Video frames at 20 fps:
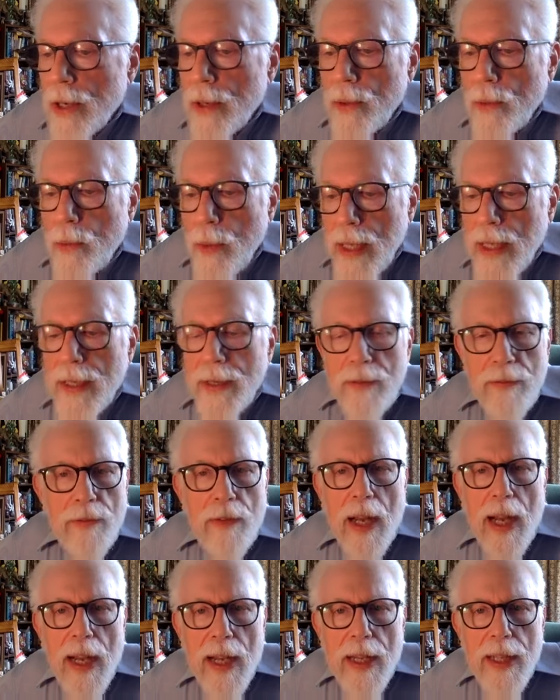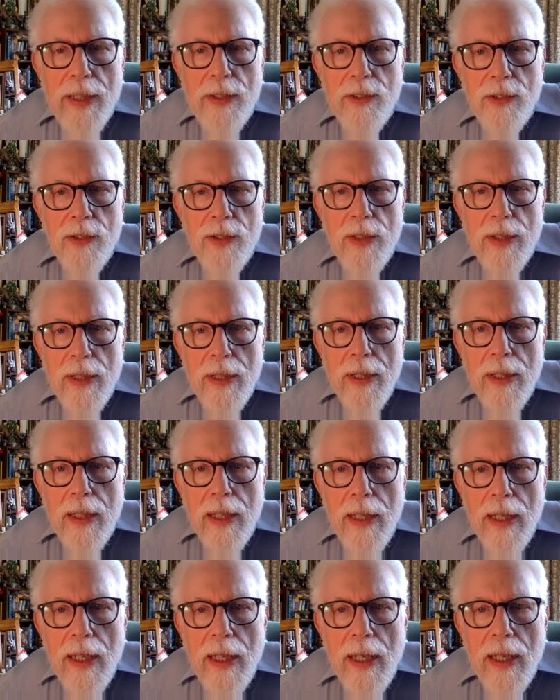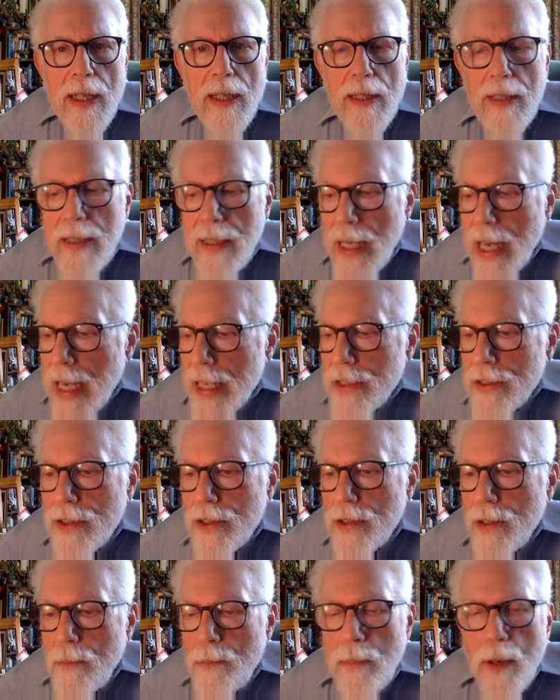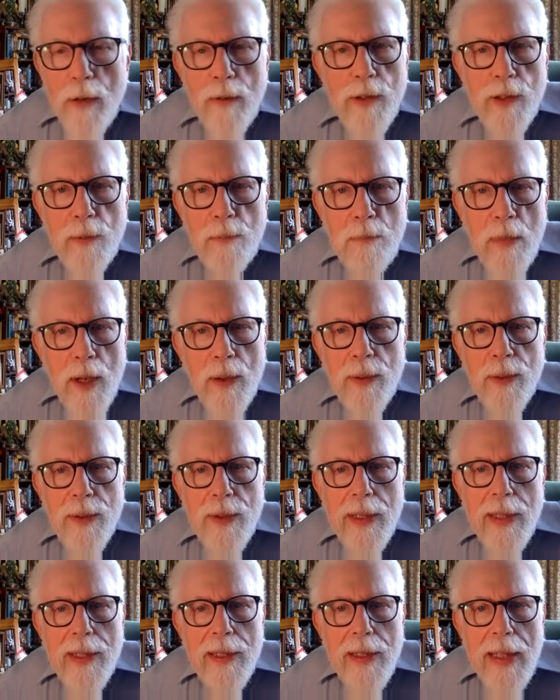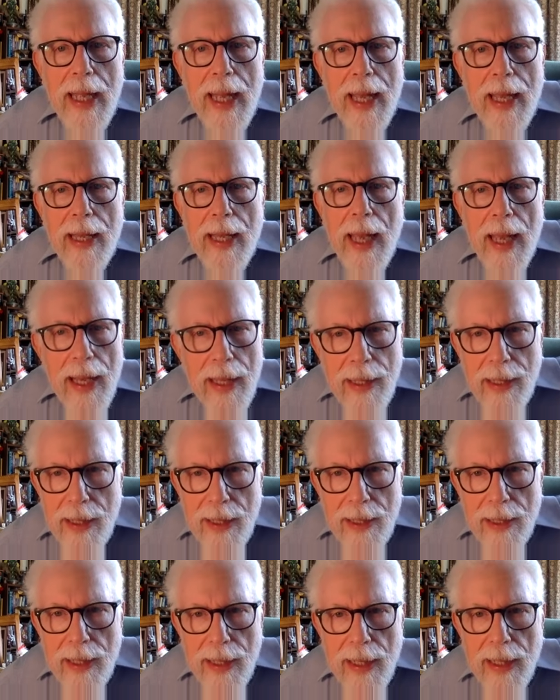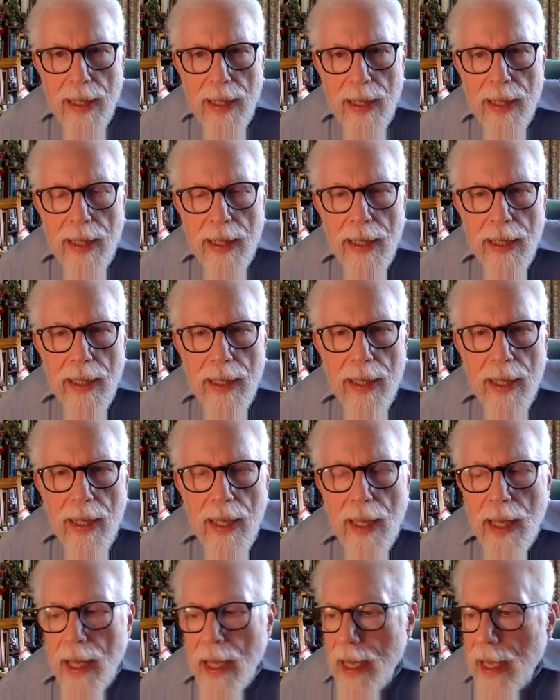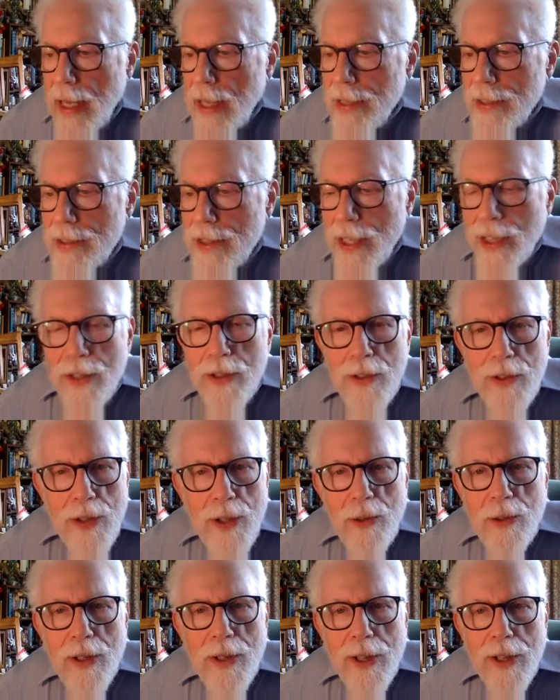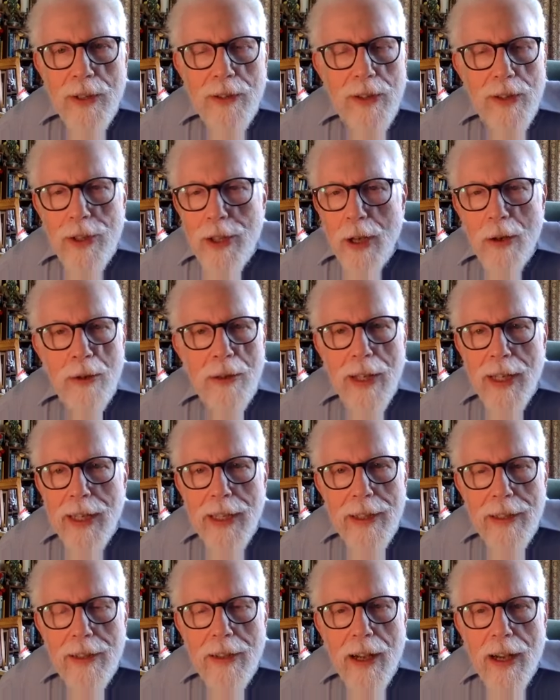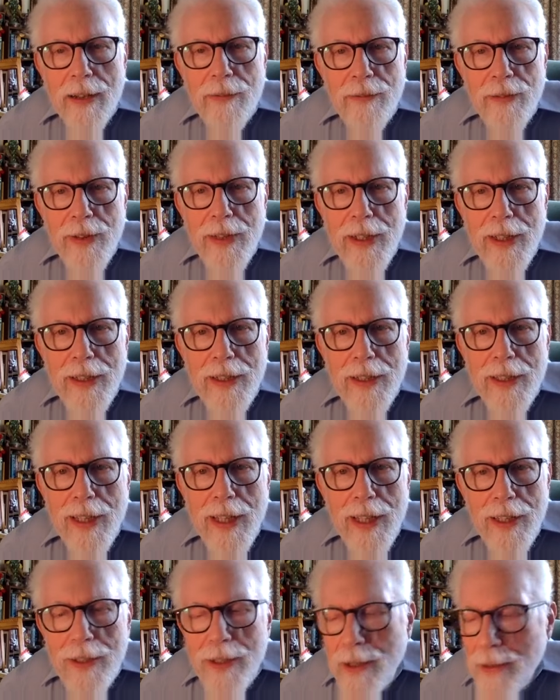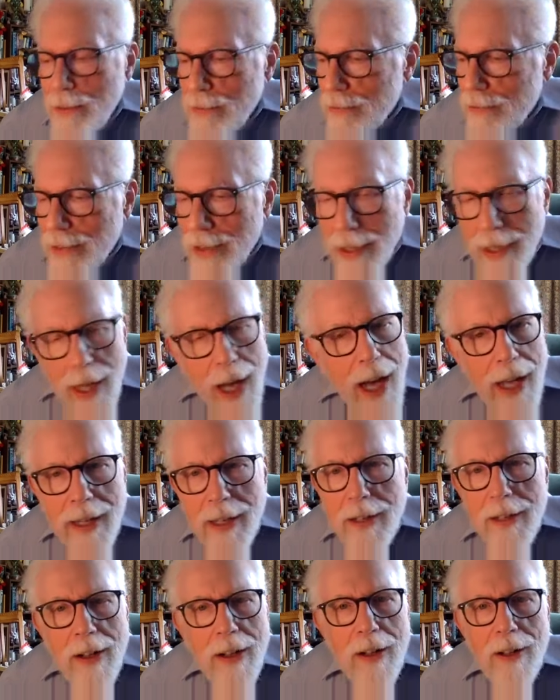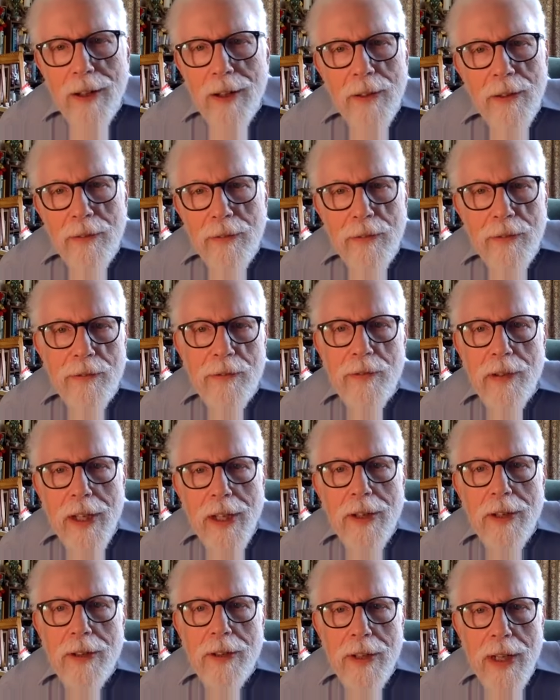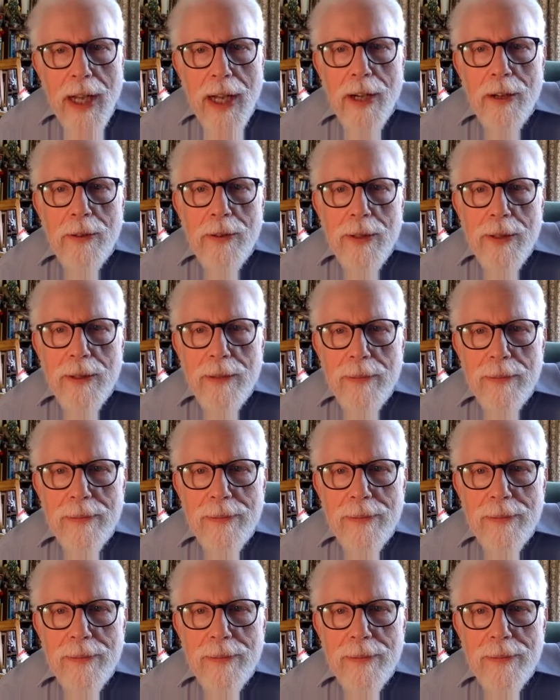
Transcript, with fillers: are well advised not to postpone anything until you are totally confident that you've got it all figured out.